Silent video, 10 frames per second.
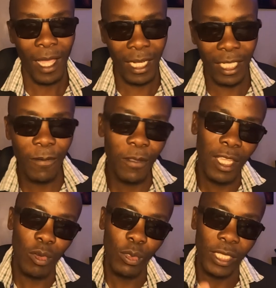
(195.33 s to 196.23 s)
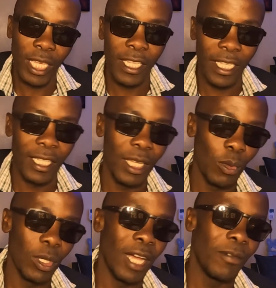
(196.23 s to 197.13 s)
And if they lose Kenya, they
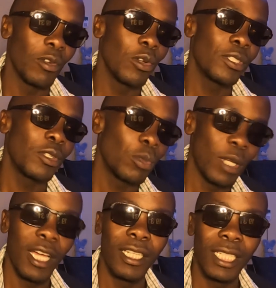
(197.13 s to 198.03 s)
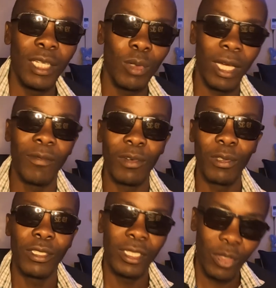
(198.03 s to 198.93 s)
will have lost Sudan, they will have
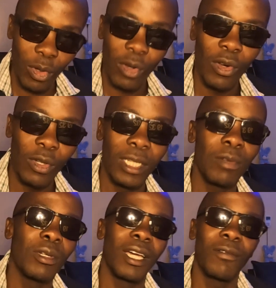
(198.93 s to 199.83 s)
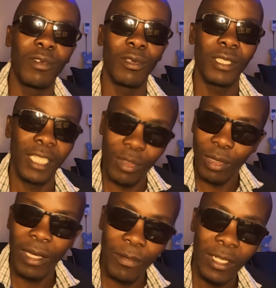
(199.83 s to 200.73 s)
lost Congo, they will have lost
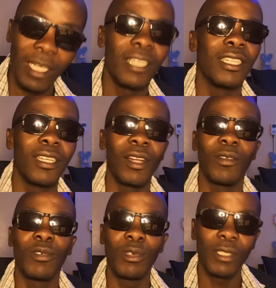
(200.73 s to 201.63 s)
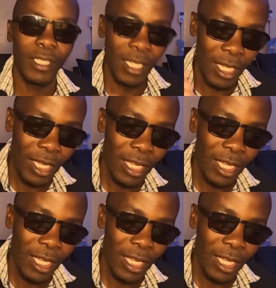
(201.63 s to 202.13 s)
Central Africa, they have lost